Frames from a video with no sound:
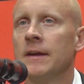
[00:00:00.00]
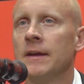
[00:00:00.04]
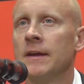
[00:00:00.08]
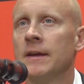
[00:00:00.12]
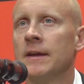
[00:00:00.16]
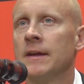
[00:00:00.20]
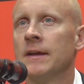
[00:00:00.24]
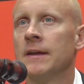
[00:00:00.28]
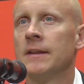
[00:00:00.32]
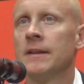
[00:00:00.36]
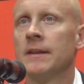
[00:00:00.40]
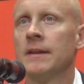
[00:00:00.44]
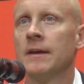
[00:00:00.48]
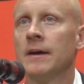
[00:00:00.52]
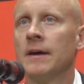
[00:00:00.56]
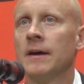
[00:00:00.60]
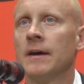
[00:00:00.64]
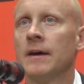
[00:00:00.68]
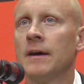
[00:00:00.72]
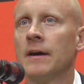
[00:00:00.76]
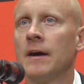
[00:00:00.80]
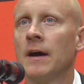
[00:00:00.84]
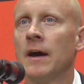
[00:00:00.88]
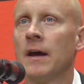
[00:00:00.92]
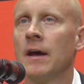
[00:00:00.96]
And
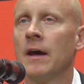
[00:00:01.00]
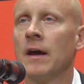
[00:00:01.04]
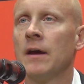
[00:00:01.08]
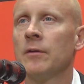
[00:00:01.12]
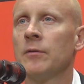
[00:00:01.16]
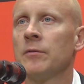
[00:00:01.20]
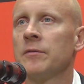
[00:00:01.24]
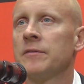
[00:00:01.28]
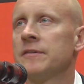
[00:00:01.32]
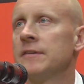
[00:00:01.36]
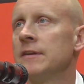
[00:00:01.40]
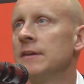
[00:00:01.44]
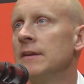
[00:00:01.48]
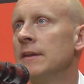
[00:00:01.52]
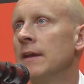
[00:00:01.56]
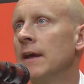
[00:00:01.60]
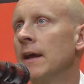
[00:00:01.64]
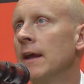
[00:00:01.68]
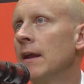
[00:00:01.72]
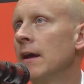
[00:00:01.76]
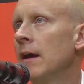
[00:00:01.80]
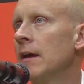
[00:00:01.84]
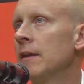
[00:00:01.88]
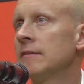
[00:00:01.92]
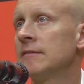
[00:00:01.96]
I don't see
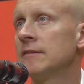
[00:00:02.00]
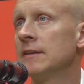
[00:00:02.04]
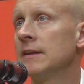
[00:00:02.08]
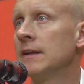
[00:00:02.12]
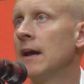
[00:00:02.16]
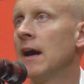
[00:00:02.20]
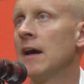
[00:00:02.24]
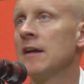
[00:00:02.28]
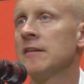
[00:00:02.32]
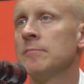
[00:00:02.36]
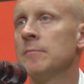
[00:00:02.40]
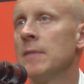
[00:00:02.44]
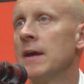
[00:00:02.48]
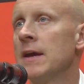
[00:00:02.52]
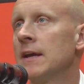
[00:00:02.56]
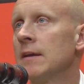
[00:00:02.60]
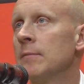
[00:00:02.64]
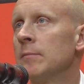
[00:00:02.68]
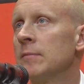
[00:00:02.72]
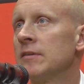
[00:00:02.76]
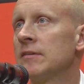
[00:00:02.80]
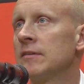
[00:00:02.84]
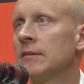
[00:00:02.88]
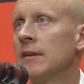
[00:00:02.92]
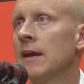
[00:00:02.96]
that. I see guys
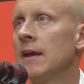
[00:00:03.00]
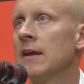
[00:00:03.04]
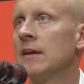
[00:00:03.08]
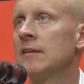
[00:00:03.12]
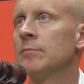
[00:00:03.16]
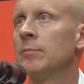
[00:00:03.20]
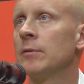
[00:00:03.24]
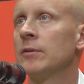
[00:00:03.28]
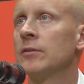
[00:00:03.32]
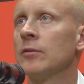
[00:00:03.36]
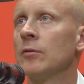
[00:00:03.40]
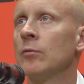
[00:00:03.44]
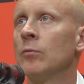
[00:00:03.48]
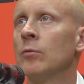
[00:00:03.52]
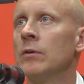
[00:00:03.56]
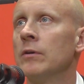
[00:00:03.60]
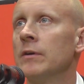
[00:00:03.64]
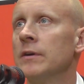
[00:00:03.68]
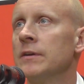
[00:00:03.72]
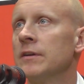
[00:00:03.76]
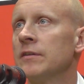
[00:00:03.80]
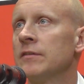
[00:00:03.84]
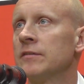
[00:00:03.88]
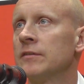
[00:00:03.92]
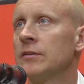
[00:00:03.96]
making mistakes, but their
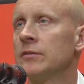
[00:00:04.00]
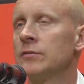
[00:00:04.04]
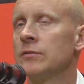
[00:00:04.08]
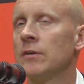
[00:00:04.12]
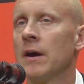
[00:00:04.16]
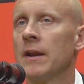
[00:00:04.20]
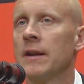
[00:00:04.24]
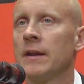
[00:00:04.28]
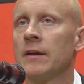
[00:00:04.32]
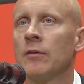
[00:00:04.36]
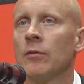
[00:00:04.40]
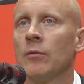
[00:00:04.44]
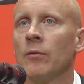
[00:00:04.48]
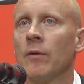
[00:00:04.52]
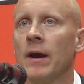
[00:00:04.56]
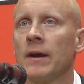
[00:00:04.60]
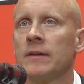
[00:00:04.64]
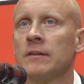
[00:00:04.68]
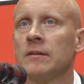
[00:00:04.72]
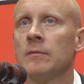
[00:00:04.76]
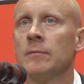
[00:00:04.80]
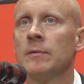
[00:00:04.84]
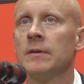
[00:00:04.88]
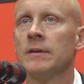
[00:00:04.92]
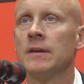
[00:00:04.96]
willingness to try to
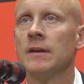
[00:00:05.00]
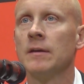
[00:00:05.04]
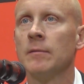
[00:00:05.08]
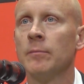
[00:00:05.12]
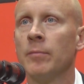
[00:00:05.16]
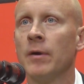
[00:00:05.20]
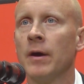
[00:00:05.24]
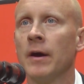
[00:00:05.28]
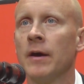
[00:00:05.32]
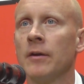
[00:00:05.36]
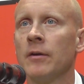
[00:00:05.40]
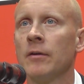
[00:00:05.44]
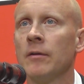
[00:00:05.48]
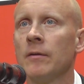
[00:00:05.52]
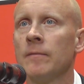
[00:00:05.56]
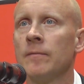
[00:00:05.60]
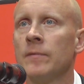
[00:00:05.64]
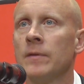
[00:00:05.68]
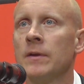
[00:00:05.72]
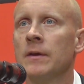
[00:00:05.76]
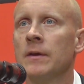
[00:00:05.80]
correct them and get better.